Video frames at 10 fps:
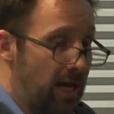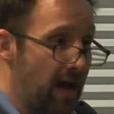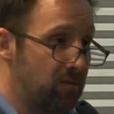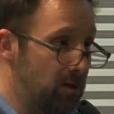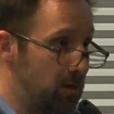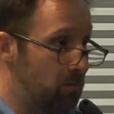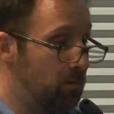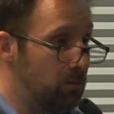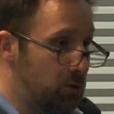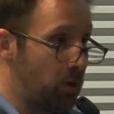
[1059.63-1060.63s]
have to
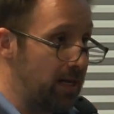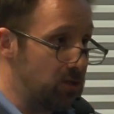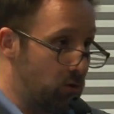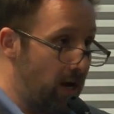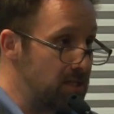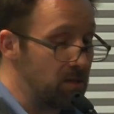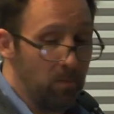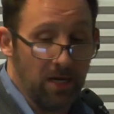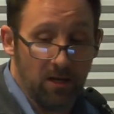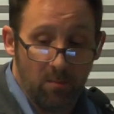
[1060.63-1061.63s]
transgress the
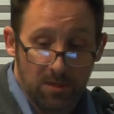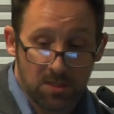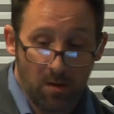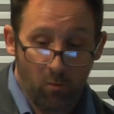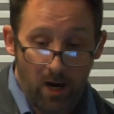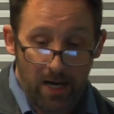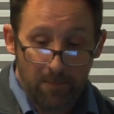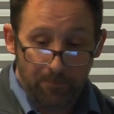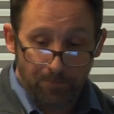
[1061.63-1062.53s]
medium in some way.